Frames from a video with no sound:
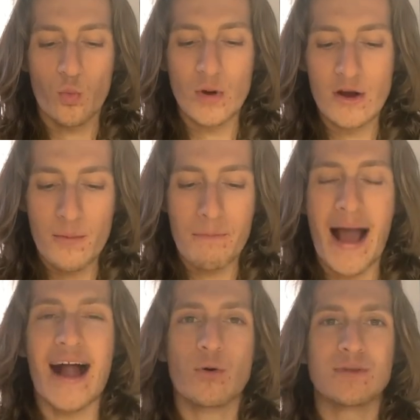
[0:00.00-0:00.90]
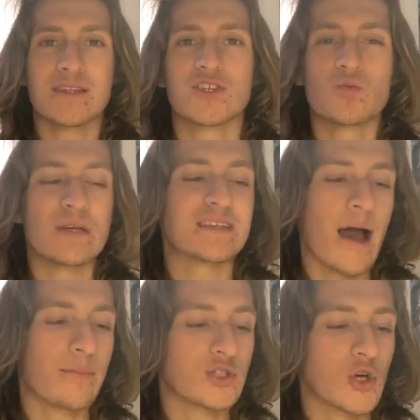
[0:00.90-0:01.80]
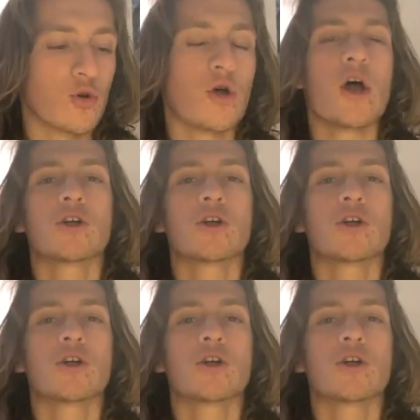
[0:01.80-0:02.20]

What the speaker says: We are back with this week's episode,